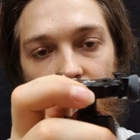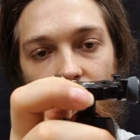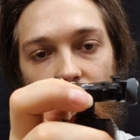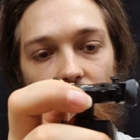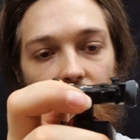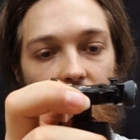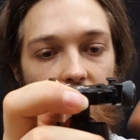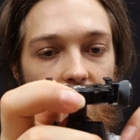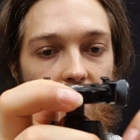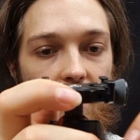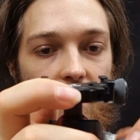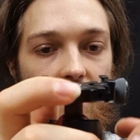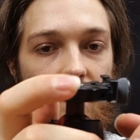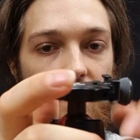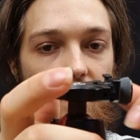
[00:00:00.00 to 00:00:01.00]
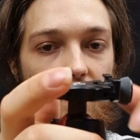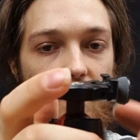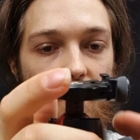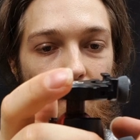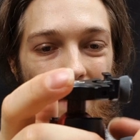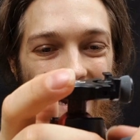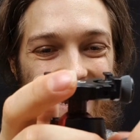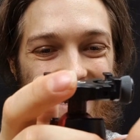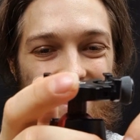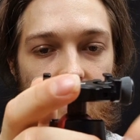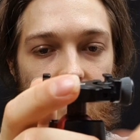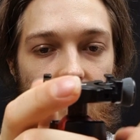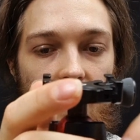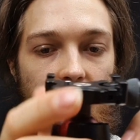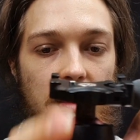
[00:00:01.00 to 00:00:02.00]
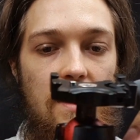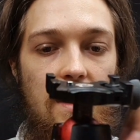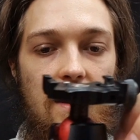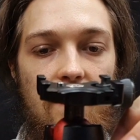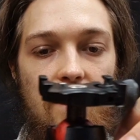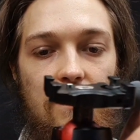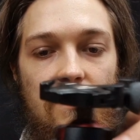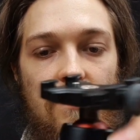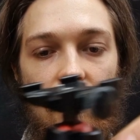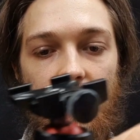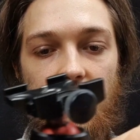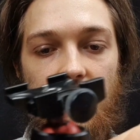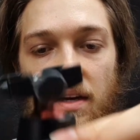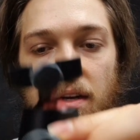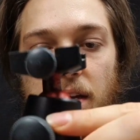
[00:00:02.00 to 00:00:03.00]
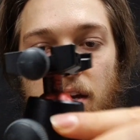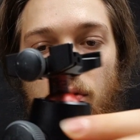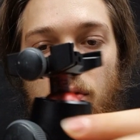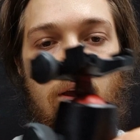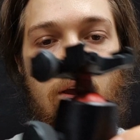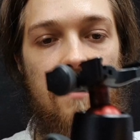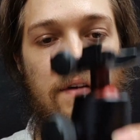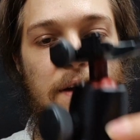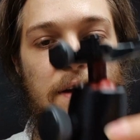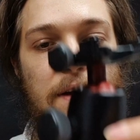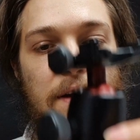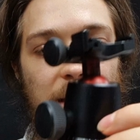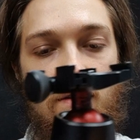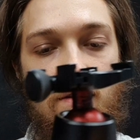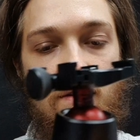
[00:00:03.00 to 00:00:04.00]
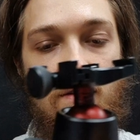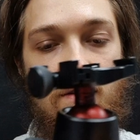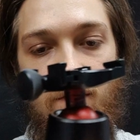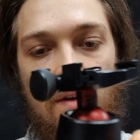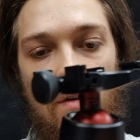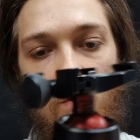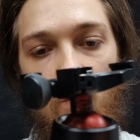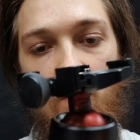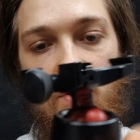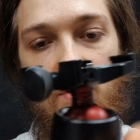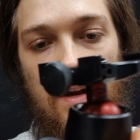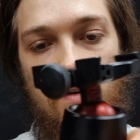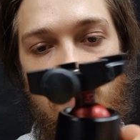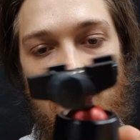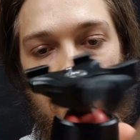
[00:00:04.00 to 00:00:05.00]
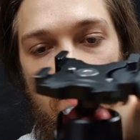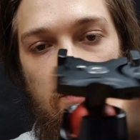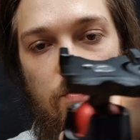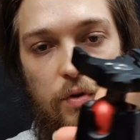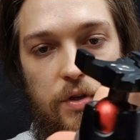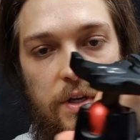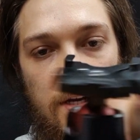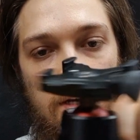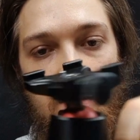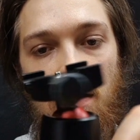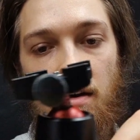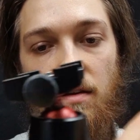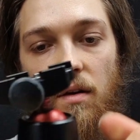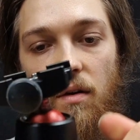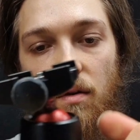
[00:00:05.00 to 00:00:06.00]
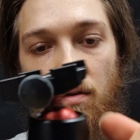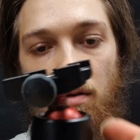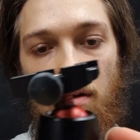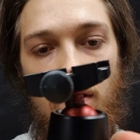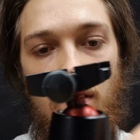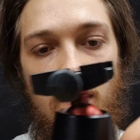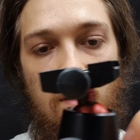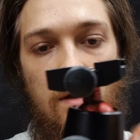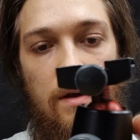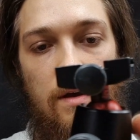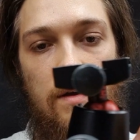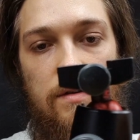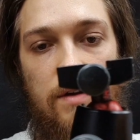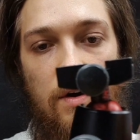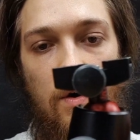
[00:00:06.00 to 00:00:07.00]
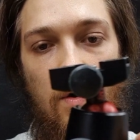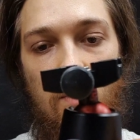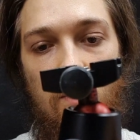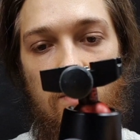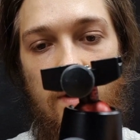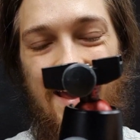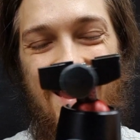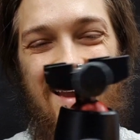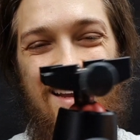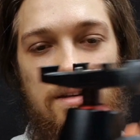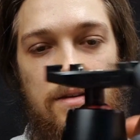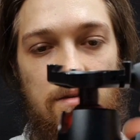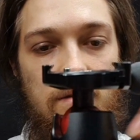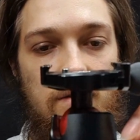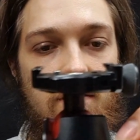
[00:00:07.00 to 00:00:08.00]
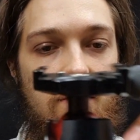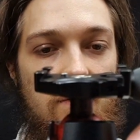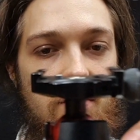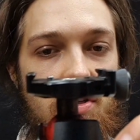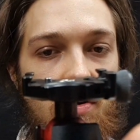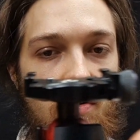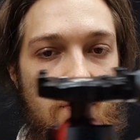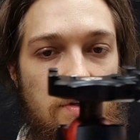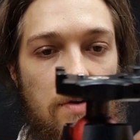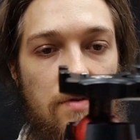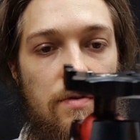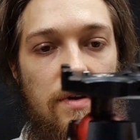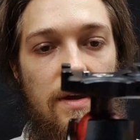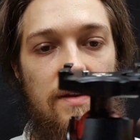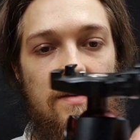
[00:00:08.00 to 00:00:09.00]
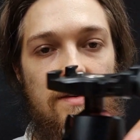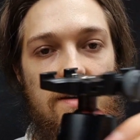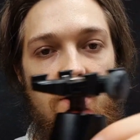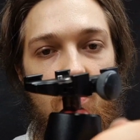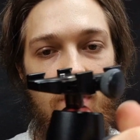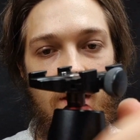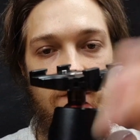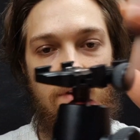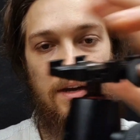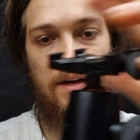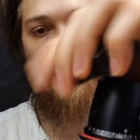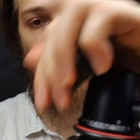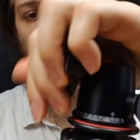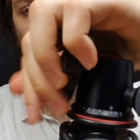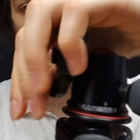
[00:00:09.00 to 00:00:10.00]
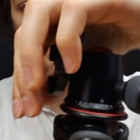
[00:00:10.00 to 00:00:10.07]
the plate. And on the side here we have again this thing which allows us to rotate the whole head just on its own, and here we have again a